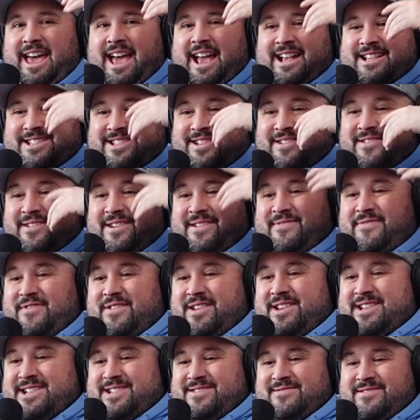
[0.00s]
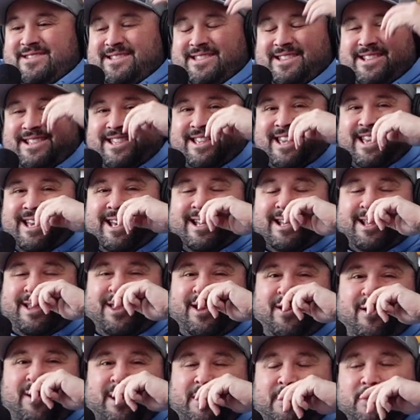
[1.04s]
And so I finished with this
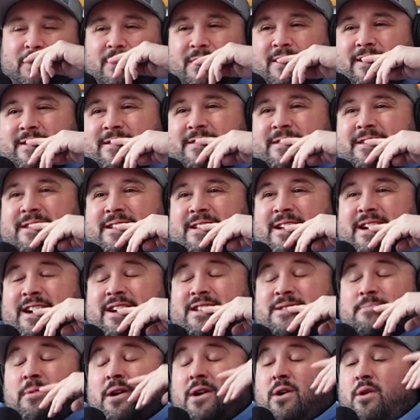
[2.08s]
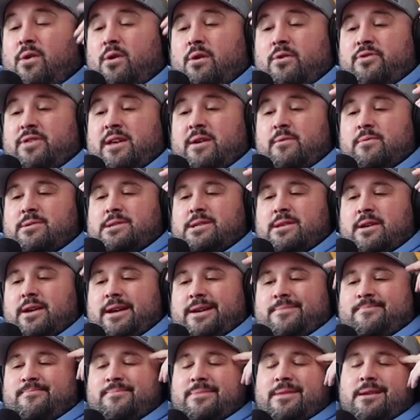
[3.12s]
31, because my whole thing was
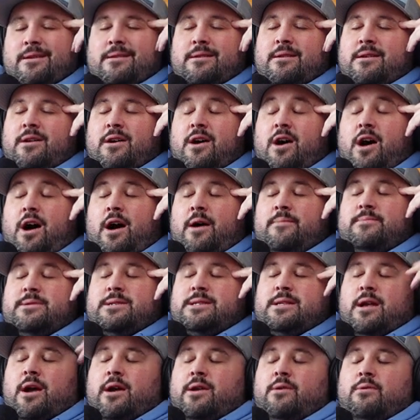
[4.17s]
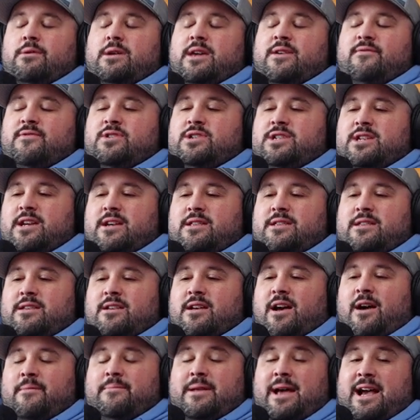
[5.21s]
like, I don't give a shit.
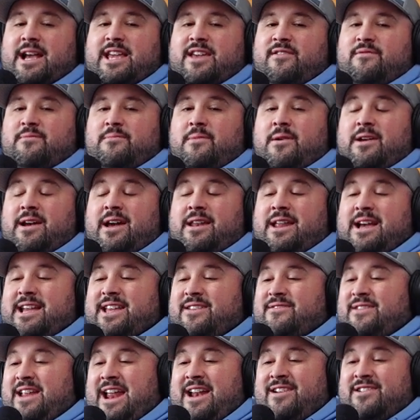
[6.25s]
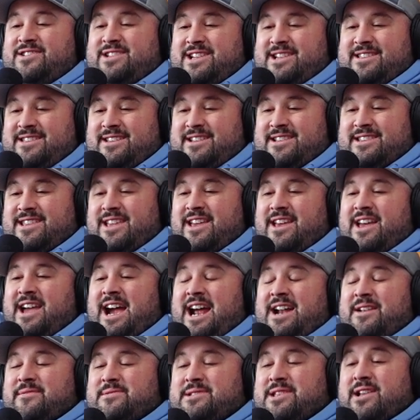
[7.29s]
I'm not giving energy to this.
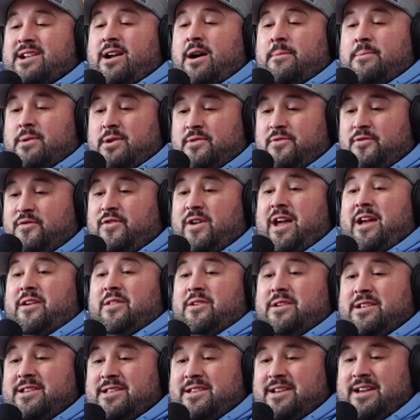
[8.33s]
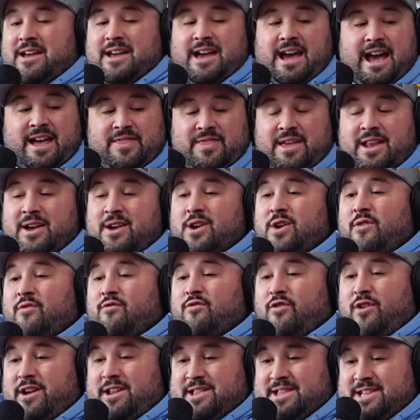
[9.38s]
And I was like, I'm going to fail it. And then I'm going to
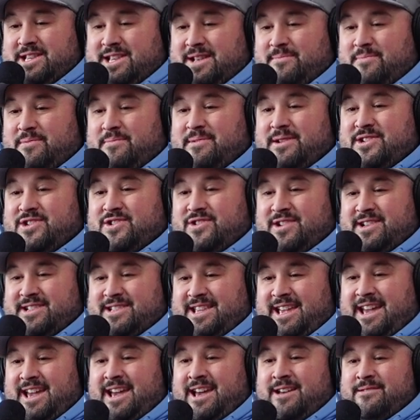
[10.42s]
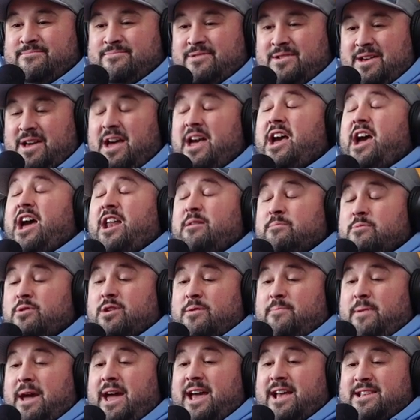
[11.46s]
write the supplementary exam, and I'm going
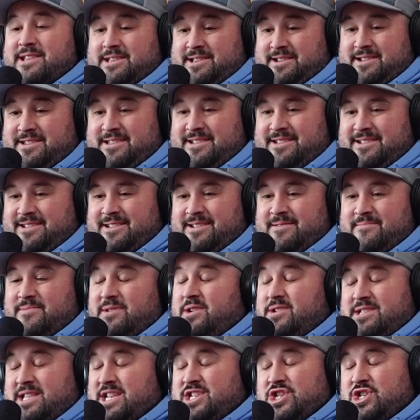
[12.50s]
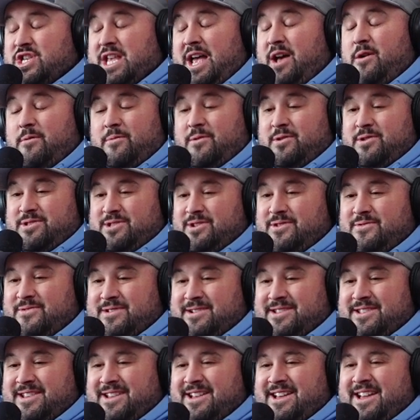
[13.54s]
to pass it, because that's just how I'm going to do
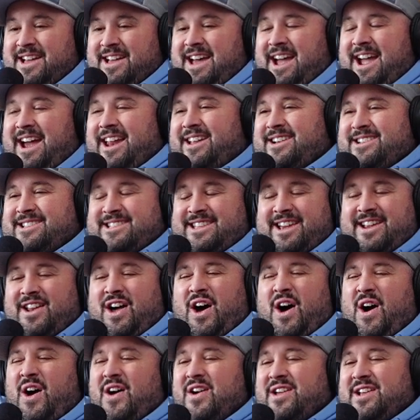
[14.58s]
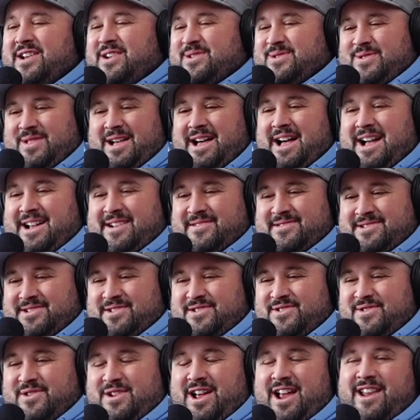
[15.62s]
it. And I said all year long I was going
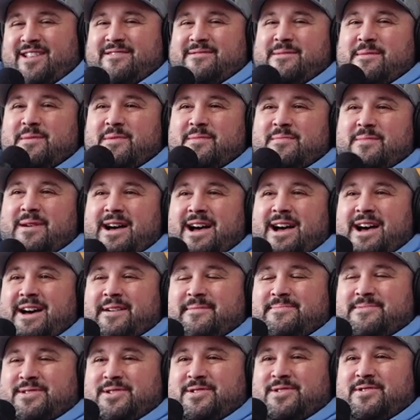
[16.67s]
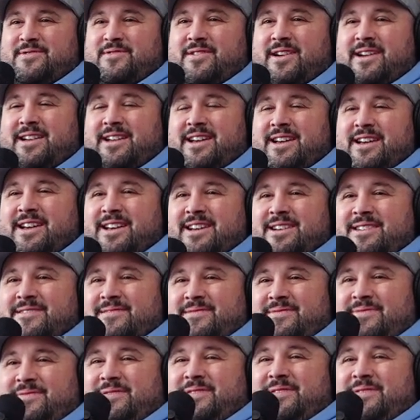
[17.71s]
to do it. I remember Bob too, right?
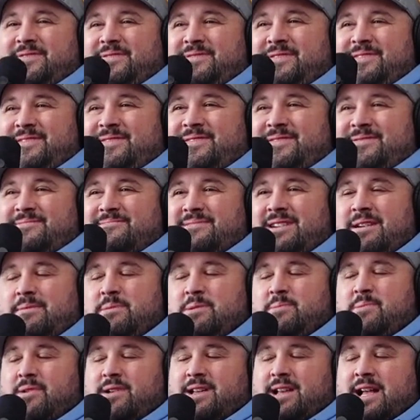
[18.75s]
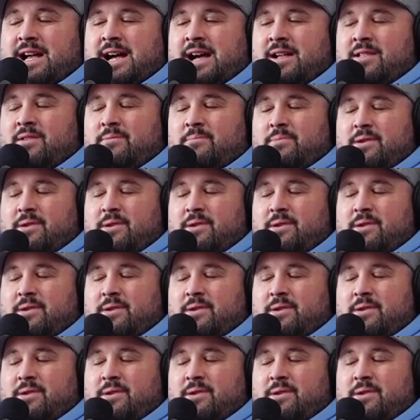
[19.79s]
Mom used to be like, Colin,